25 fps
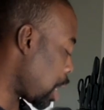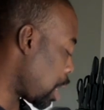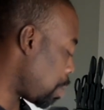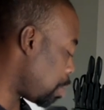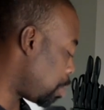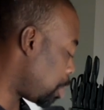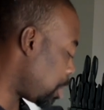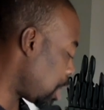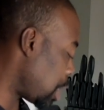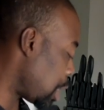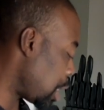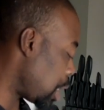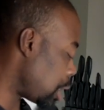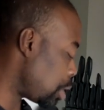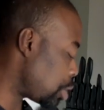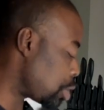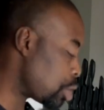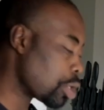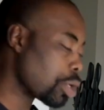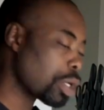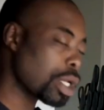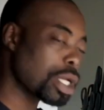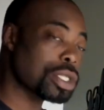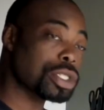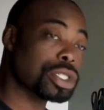a plate.
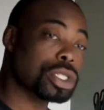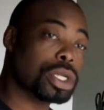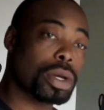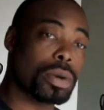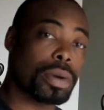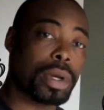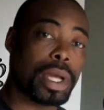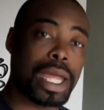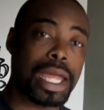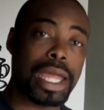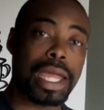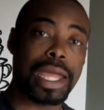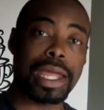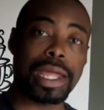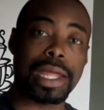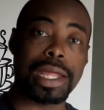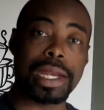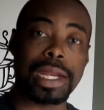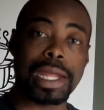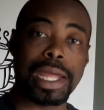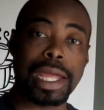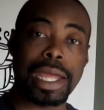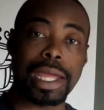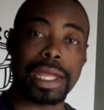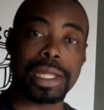So let's go
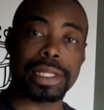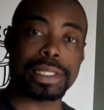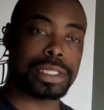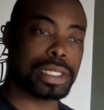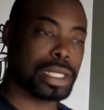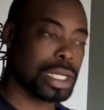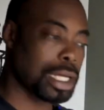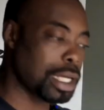ahead and